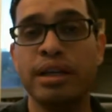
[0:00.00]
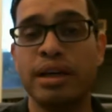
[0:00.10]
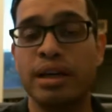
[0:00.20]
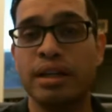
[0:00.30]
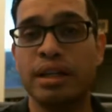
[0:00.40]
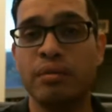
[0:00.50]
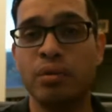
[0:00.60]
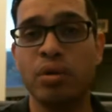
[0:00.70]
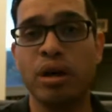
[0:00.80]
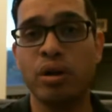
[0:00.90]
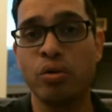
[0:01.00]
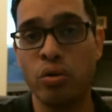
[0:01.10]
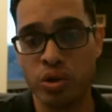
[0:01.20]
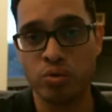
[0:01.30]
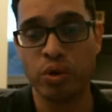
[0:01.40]
level
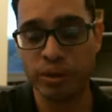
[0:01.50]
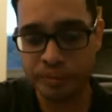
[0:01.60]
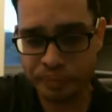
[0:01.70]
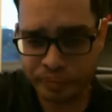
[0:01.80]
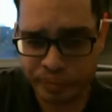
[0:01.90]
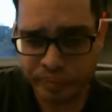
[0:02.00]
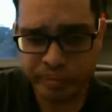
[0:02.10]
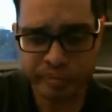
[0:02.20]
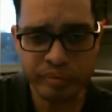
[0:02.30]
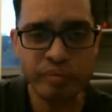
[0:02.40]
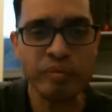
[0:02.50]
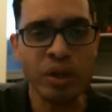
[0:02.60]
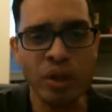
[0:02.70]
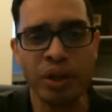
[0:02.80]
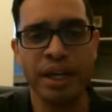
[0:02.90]
coursework.
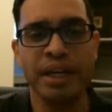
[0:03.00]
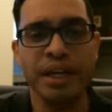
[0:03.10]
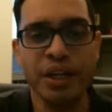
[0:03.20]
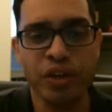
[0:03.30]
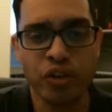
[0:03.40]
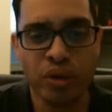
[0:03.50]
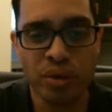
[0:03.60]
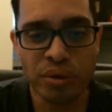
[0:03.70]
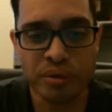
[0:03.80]
Okay, so